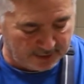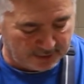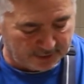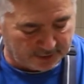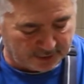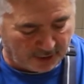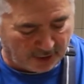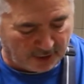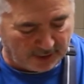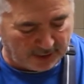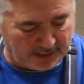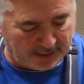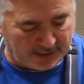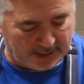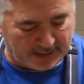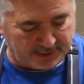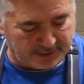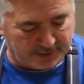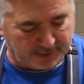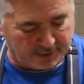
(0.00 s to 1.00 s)
So
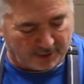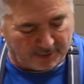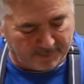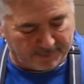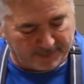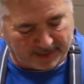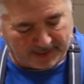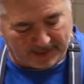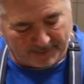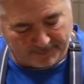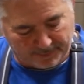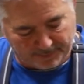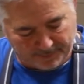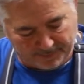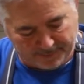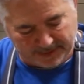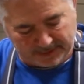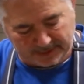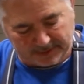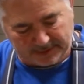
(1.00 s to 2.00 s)
let's throw up a couple of
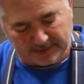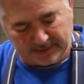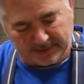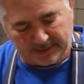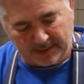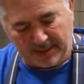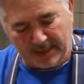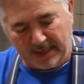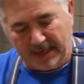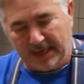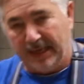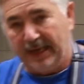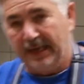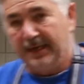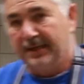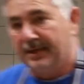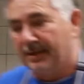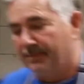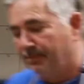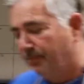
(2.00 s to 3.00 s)
pieces
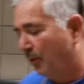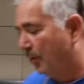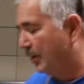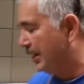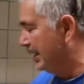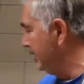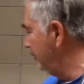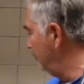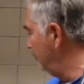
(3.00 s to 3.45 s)
in the boiling